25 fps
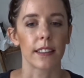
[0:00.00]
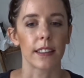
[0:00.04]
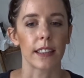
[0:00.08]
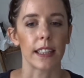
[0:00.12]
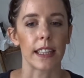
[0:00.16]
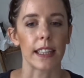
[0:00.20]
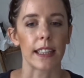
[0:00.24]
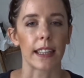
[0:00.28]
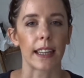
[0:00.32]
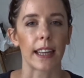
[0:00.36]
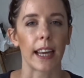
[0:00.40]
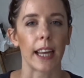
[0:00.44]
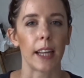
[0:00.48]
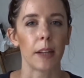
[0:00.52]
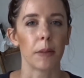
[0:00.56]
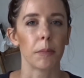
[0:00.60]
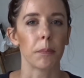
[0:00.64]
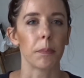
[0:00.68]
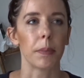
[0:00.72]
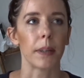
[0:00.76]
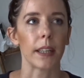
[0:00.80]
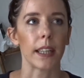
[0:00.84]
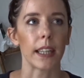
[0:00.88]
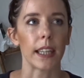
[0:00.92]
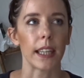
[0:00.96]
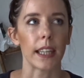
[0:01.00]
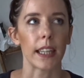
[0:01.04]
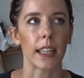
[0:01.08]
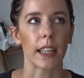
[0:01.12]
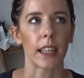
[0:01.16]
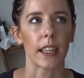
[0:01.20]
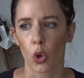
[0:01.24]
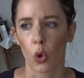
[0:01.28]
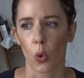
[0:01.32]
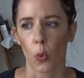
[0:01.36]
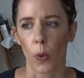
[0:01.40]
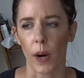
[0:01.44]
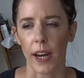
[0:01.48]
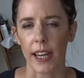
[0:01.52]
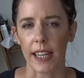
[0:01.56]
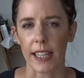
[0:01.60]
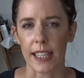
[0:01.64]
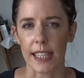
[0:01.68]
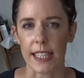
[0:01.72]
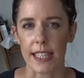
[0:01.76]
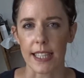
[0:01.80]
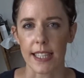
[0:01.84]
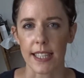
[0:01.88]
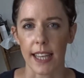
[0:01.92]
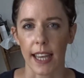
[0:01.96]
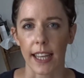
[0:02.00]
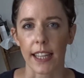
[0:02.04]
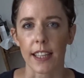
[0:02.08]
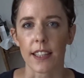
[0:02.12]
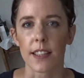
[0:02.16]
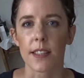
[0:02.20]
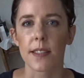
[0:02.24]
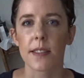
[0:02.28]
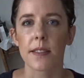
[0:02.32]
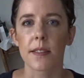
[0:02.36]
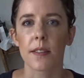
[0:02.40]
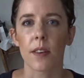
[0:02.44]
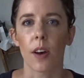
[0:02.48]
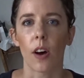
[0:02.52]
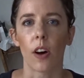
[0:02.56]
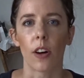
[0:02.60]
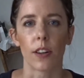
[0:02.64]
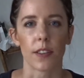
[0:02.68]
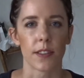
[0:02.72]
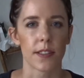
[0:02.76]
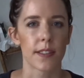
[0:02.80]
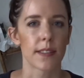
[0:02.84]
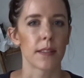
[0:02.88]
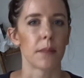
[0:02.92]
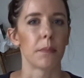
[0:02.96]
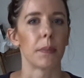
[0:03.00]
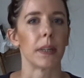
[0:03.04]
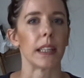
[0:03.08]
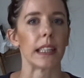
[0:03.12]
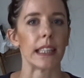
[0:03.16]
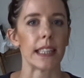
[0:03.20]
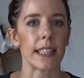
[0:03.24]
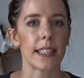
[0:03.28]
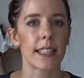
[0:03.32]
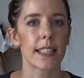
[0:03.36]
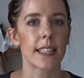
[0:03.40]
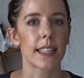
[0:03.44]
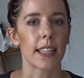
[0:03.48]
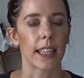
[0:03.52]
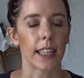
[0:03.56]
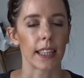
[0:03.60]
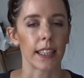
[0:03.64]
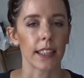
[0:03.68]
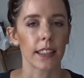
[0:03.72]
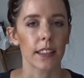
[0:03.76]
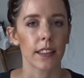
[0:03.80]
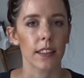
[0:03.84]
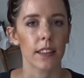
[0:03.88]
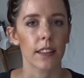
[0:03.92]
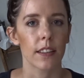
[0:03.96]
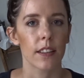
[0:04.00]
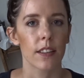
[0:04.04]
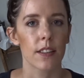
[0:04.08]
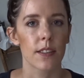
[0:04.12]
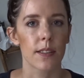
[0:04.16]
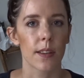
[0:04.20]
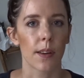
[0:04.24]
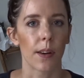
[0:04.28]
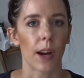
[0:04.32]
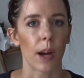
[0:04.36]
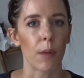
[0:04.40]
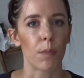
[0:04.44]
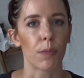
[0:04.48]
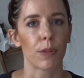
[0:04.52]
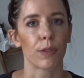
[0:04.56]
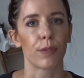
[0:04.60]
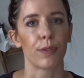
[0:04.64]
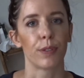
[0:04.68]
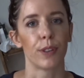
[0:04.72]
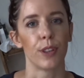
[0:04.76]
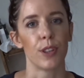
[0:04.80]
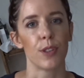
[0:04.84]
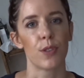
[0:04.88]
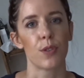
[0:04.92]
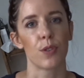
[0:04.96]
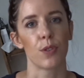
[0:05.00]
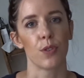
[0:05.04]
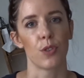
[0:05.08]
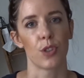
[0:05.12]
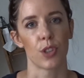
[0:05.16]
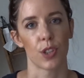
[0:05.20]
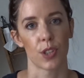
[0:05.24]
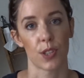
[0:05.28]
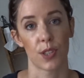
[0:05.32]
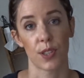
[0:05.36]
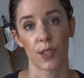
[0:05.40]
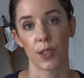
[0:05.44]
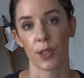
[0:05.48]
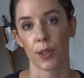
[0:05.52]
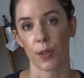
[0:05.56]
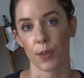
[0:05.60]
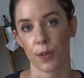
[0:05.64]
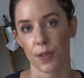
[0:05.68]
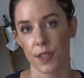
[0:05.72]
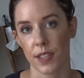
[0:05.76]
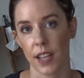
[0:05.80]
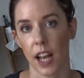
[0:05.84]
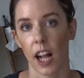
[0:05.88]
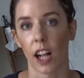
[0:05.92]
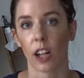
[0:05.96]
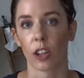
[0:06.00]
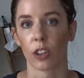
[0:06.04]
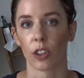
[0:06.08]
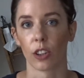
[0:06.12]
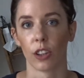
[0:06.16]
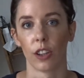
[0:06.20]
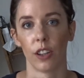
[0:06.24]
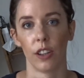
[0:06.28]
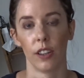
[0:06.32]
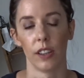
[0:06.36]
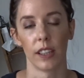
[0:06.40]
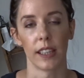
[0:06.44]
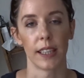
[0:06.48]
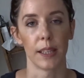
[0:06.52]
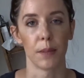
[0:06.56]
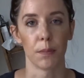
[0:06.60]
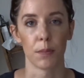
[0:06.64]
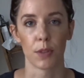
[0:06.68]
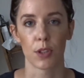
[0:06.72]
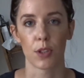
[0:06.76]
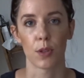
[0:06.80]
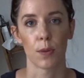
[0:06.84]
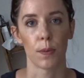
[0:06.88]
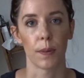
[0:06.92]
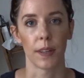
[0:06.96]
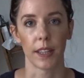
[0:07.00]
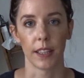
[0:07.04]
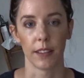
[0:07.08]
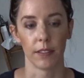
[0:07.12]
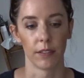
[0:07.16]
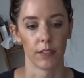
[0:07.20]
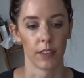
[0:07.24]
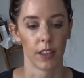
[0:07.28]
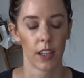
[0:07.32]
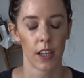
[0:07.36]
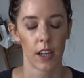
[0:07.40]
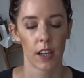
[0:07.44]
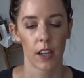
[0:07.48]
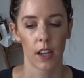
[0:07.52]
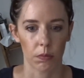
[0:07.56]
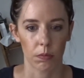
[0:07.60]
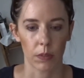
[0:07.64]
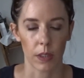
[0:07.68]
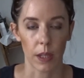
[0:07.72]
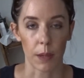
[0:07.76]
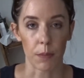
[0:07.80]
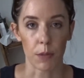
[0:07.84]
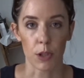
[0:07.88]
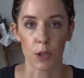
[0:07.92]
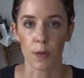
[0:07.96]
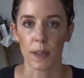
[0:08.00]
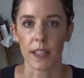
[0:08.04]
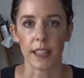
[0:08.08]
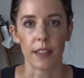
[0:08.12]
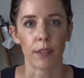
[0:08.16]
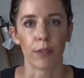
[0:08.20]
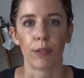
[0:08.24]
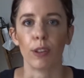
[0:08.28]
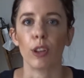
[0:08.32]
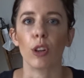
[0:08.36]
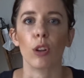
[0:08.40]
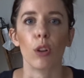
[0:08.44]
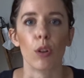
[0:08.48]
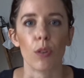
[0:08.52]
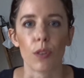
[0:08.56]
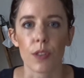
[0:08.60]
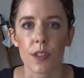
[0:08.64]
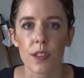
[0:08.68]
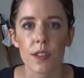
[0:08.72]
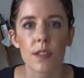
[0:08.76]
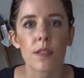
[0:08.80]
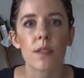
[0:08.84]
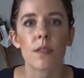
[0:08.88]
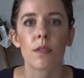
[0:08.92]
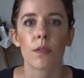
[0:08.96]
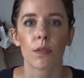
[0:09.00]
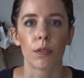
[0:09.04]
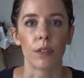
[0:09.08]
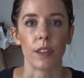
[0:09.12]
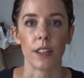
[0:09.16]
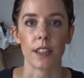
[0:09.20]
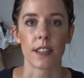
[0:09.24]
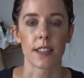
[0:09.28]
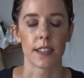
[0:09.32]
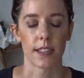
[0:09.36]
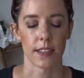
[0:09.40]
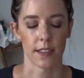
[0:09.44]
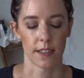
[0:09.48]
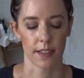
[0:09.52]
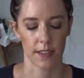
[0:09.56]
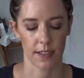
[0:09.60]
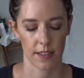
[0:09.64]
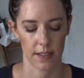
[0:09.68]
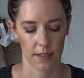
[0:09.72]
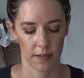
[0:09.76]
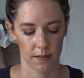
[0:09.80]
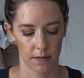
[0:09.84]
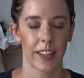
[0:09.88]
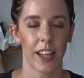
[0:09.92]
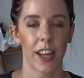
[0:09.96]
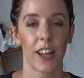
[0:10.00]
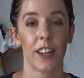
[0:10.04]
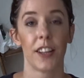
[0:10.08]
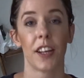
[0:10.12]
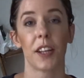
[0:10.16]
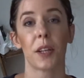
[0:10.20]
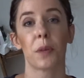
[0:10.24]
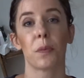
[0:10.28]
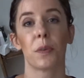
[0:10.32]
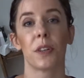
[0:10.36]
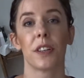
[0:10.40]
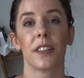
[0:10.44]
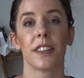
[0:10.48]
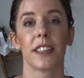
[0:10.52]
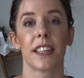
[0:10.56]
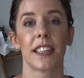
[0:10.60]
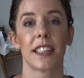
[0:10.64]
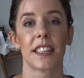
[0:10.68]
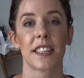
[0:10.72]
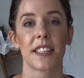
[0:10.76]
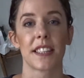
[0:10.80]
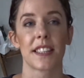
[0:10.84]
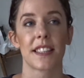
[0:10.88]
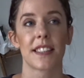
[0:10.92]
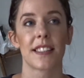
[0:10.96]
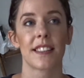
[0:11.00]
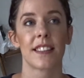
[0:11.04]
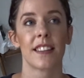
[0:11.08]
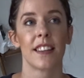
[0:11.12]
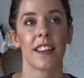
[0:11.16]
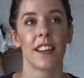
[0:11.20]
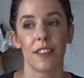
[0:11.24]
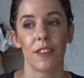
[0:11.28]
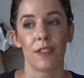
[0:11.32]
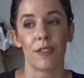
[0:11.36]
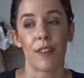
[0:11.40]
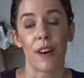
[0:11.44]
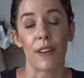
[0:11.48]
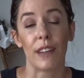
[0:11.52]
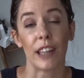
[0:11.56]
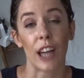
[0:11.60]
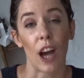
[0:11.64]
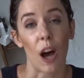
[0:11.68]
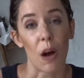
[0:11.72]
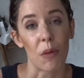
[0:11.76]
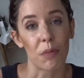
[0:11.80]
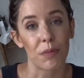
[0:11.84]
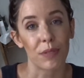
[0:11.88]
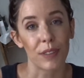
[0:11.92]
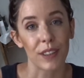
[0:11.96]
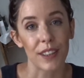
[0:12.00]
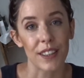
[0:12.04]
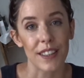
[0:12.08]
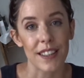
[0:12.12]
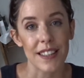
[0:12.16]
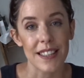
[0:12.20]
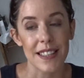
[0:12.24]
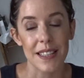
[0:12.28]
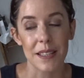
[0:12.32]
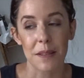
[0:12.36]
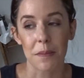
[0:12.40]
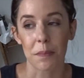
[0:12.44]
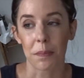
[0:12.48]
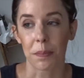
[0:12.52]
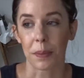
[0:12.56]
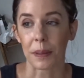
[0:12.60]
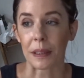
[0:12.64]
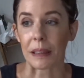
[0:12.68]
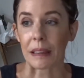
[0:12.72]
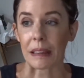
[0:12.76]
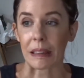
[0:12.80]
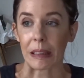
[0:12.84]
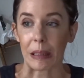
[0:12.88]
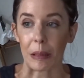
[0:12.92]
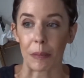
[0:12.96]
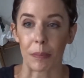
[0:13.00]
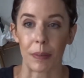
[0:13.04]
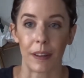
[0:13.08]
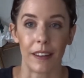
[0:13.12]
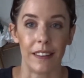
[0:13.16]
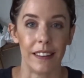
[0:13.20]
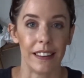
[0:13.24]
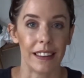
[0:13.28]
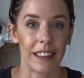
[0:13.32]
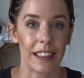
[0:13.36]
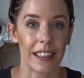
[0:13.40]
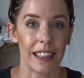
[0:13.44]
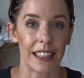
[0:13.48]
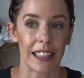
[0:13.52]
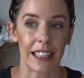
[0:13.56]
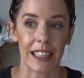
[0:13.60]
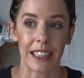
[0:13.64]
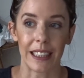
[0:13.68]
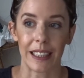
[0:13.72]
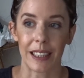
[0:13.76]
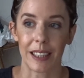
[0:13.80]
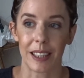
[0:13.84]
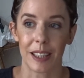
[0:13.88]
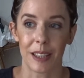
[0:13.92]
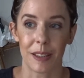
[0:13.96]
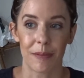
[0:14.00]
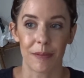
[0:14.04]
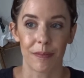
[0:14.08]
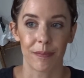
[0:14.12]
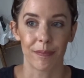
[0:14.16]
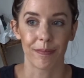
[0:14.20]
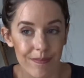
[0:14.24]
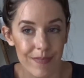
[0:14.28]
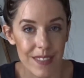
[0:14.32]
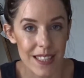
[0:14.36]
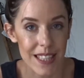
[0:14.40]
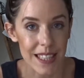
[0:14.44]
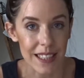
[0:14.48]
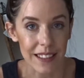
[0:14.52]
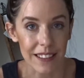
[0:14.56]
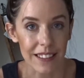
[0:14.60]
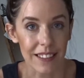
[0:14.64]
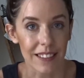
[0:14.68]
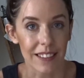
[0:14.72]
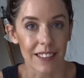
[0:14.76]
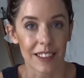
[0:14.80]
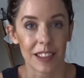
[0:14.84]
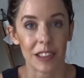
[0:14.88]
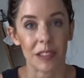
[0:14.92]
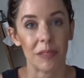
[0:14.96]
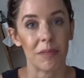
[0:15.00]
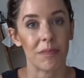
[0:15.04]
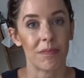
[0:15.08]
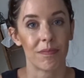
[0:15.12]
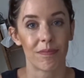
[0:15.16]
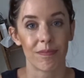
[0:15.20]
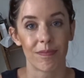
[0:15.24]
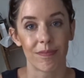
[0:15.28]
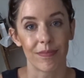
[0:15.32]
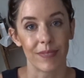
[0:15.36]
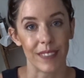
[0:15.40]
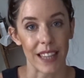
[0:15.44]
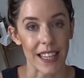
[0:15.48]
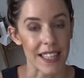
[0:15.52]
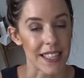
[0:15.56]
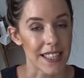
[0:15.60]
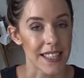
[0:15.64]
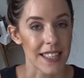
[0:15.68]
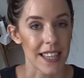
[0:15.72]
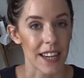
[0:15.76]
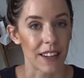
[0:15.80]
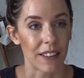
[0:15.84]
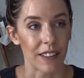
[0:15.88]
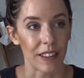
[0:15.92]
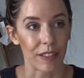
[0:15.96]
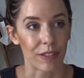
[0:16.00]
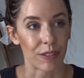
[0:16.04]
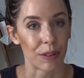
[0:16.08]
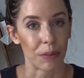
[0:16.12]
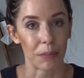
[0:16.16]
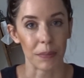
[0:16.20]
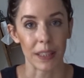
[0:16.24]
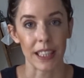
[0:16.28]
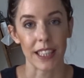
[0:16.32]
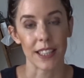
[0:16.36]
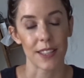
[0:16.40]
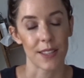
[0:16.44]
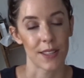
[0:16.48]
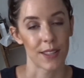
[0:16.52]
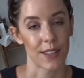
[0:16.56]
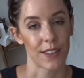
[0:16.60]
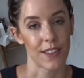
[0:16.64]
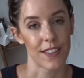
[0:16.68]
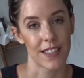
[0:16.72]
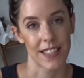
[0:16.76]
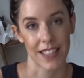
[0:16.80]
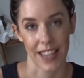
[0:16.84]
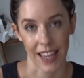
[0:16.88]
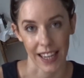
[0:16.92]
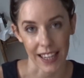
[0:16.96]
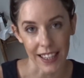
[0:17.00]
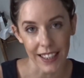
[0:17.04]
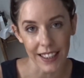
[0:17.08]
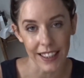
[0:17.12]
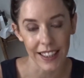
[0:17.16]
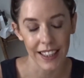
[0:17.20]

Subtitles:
it can be quite intense on somebody's skin, so I prefer to just use alcohol in between different looks, for instance. Another one that is very obvious, but apparently still necessary for me to say: